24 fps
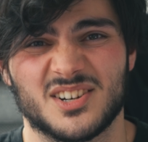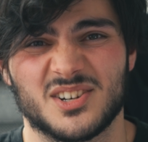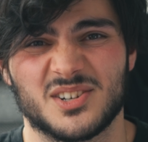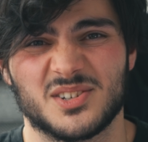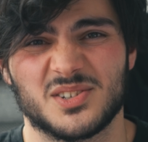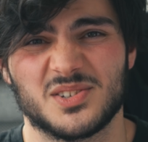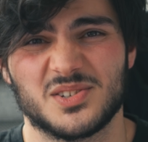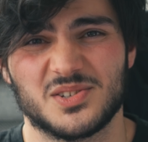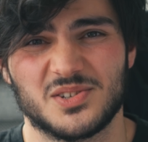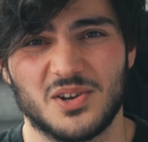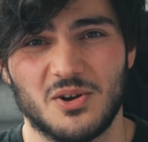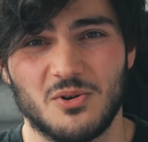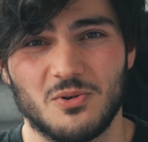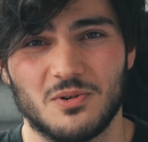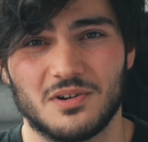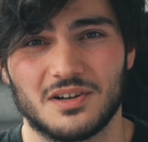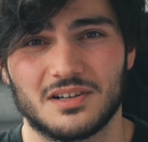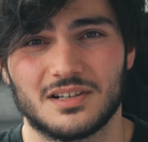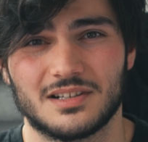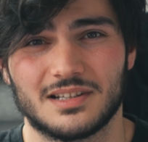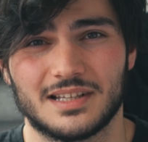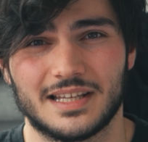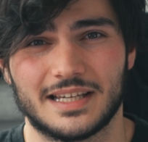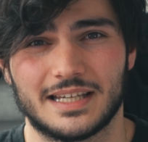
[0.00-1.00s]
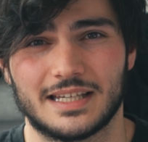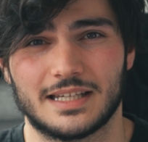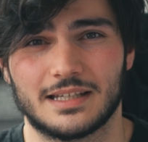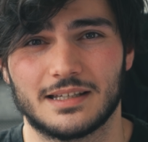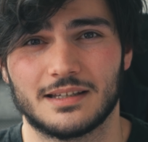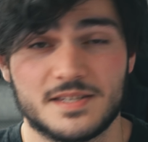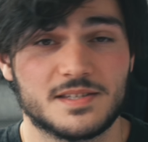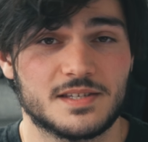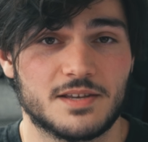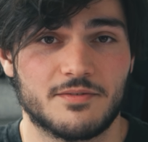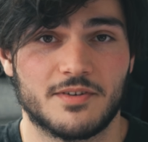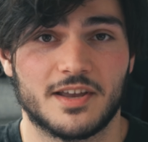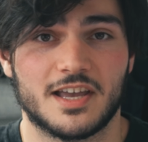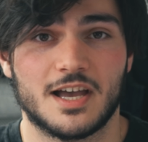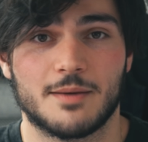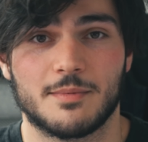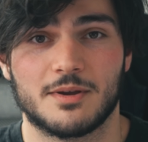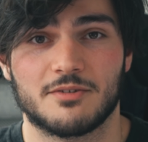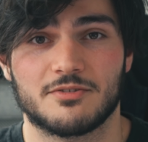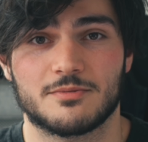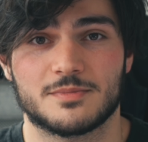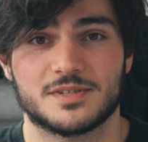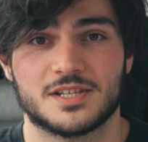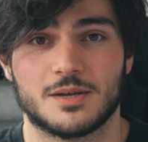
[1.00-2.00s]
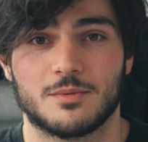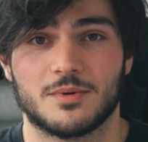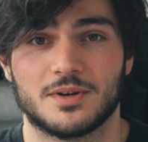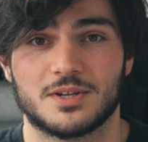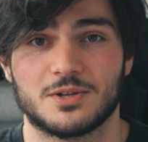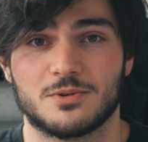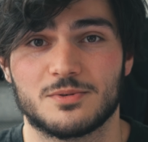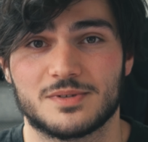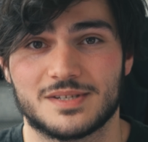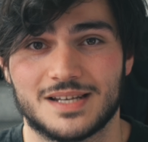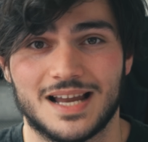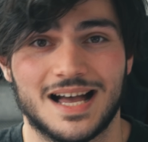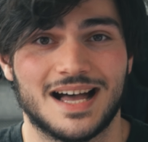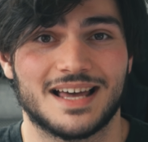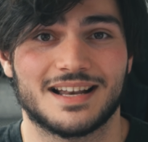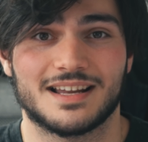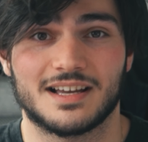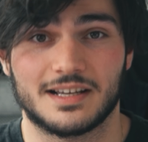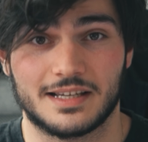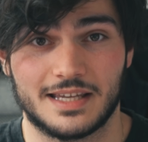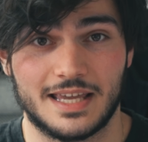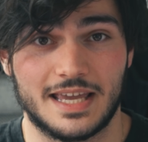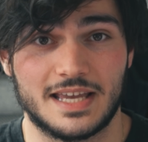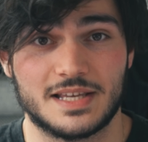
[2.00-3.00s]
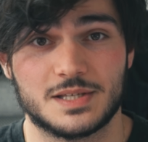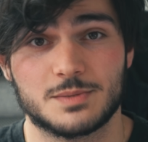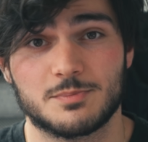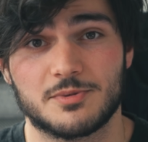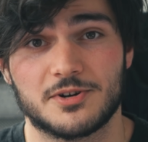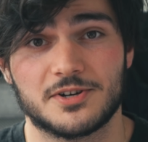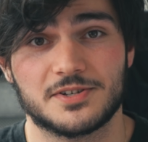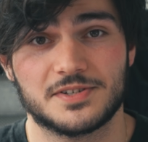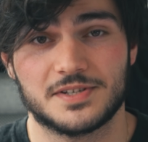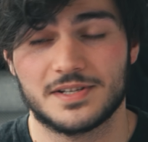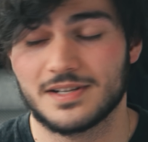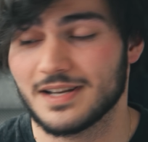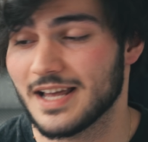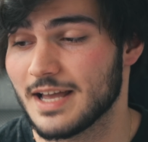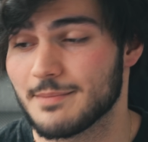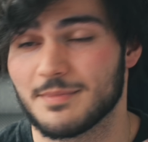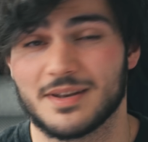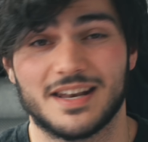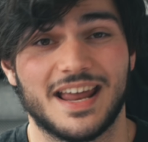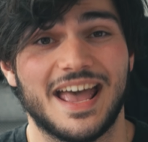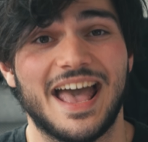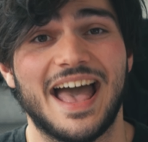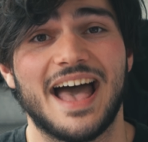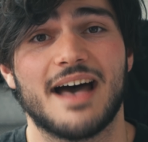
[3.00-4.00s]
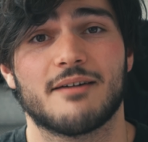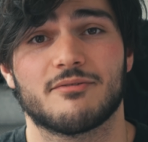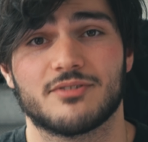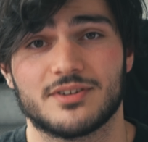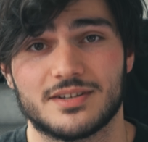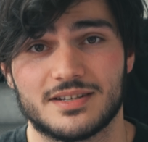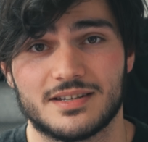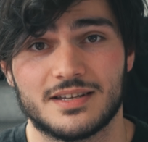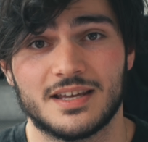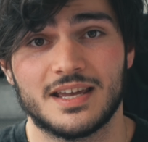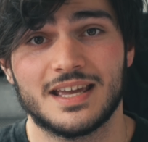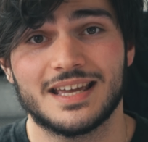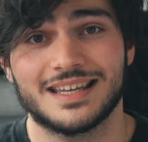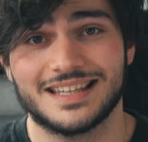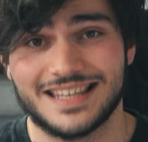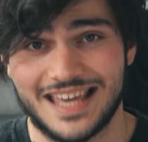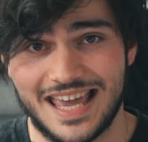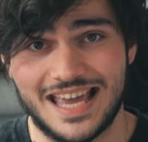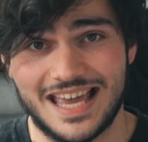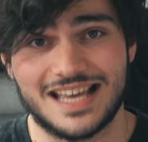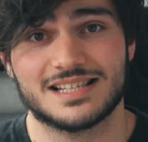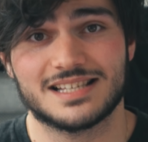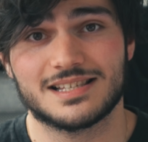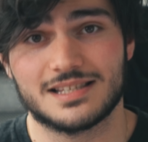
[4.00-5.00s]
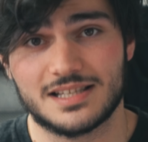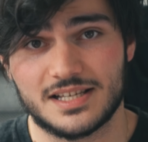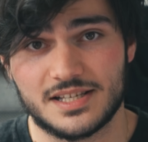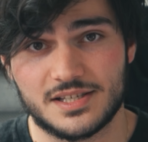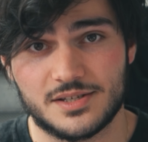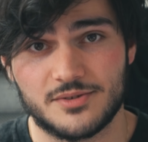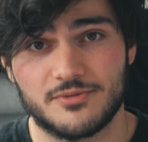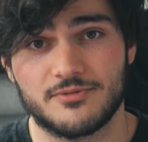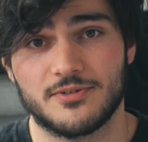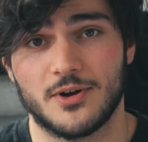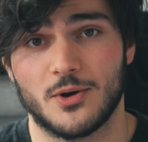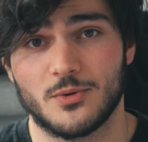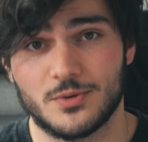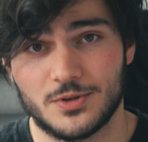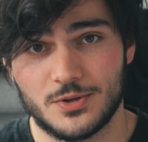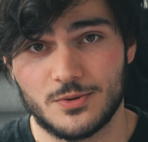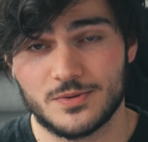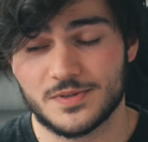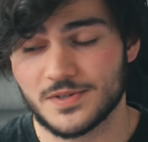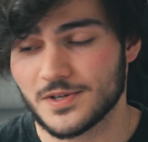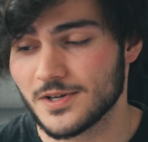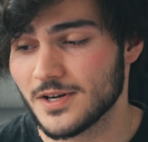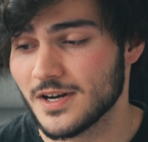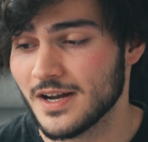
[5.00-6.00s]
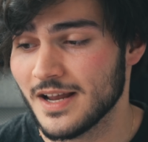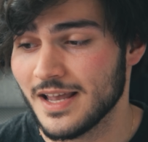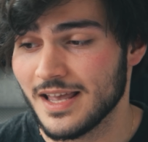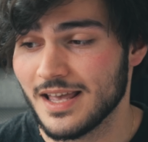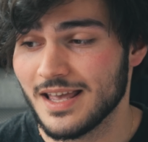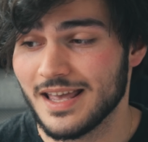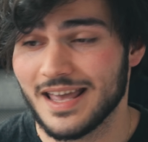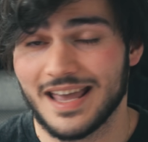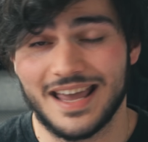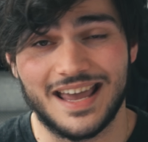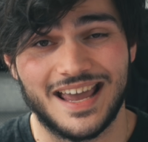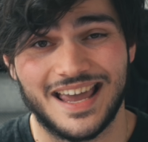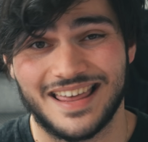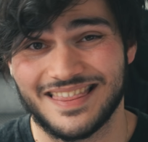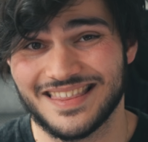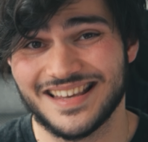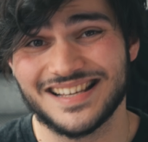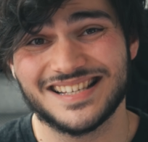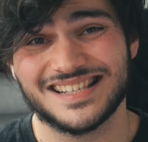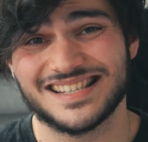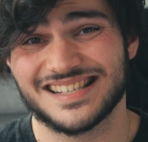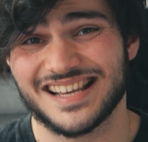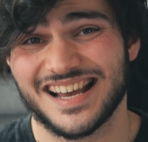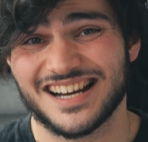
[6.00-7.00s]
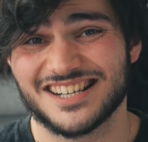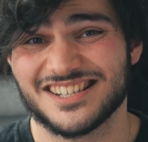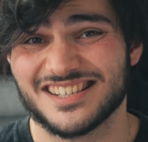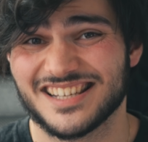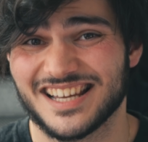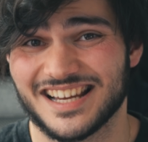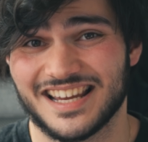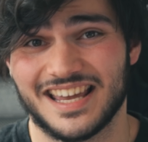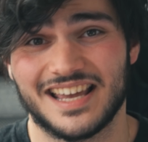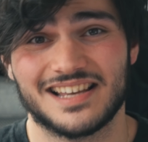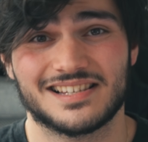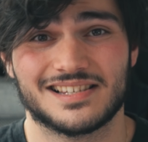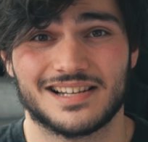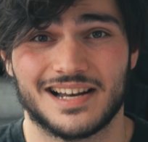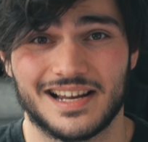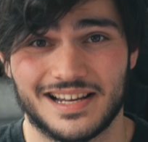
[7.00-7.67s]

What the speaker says: are so clicky. This is even coming from someone who's not a case person. I'm an avid caseless phone user, and this is actually a case that I